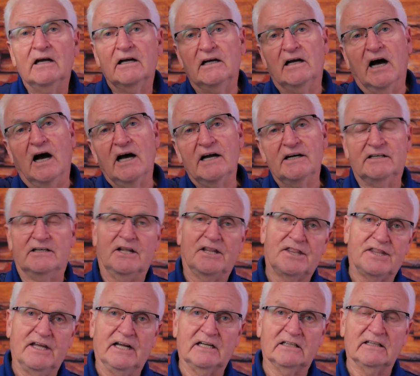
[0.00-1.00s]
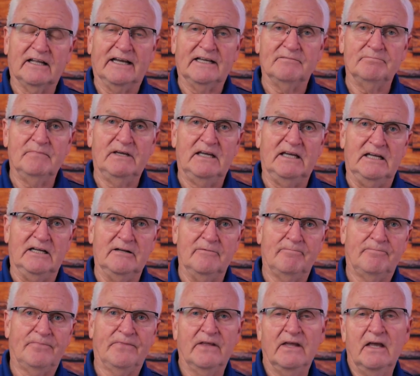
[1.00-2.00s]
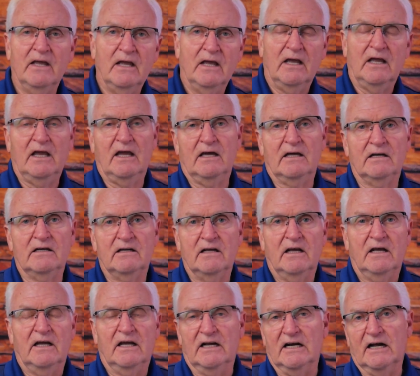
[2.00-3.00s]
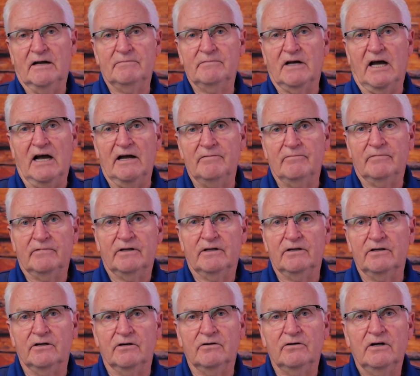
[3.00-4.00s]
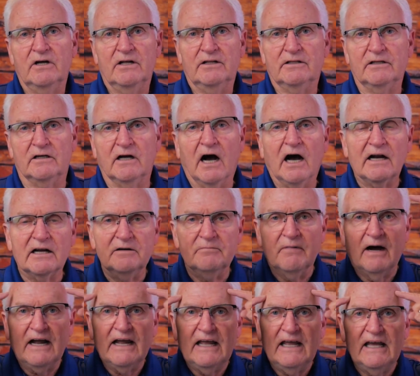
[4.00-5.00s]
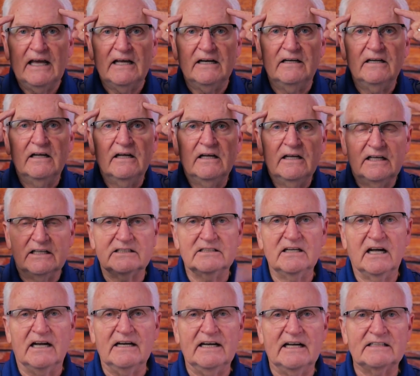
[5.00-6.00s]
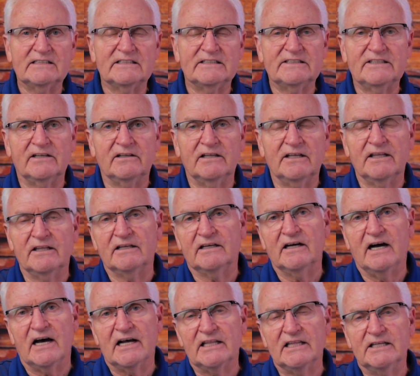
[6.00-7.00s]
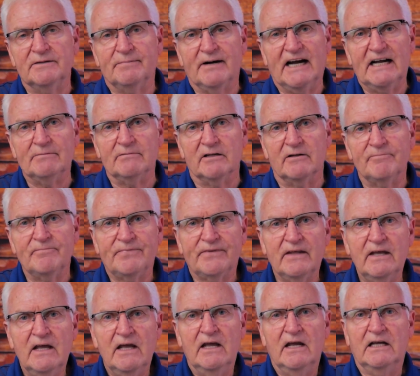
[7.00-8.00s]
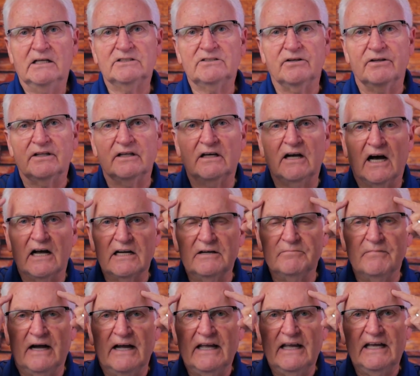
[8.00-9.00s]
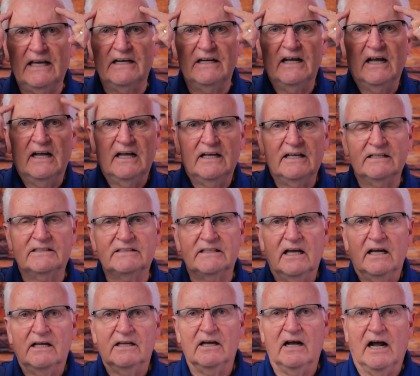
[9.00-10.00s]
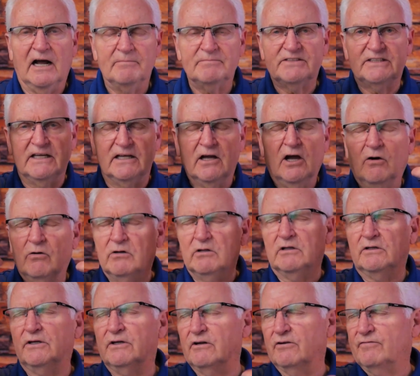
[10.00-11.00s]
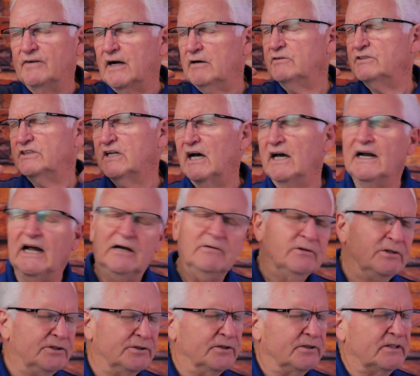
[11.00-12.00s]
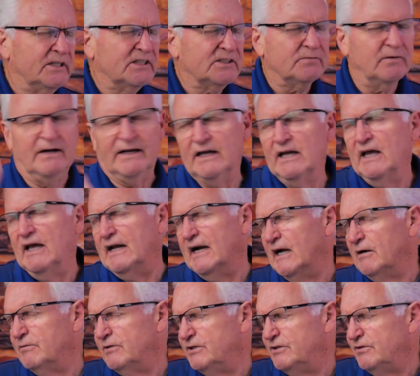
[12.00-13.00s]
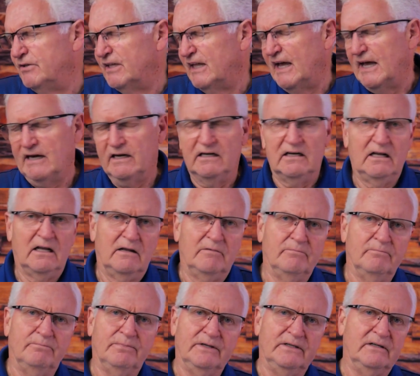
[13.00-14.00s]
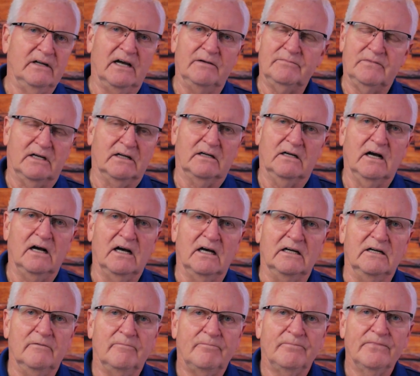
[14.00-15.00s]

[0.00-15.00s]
God to think like me. And I'm you know, the God in my head is not necessarily the God in the Bible. And so the God in my head is, I'm saying, well, you know, if I was God, I would do it this way and I would do that. But I'm not God.